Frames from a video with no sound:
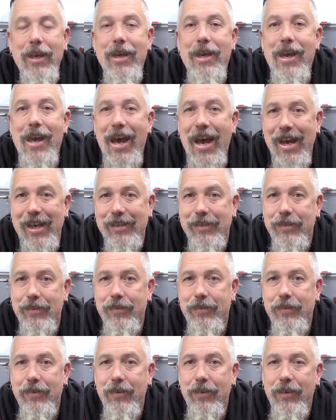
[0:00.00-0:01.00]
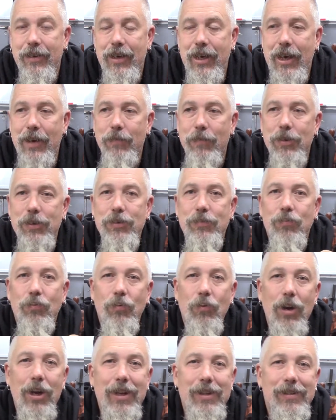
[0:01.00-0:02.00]
Yes, it was
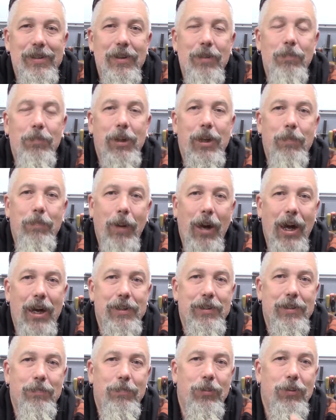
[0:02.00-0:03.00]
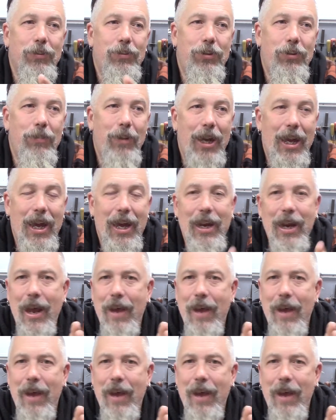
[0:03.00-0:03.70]
reasonably possible to hit